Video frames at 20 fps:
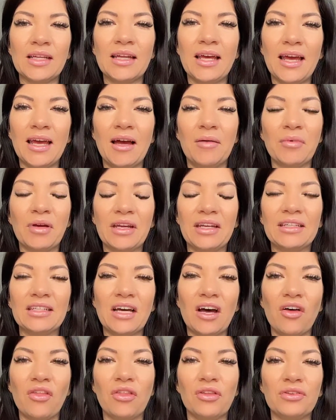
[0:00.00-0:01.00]
Today I'm going to
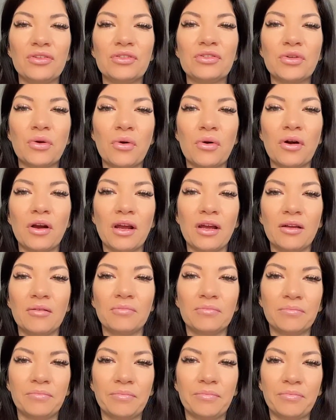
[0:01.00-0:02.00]
tell the
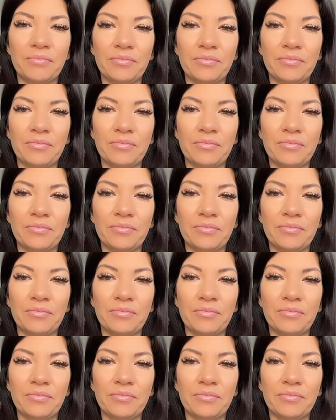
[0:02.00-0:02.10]
story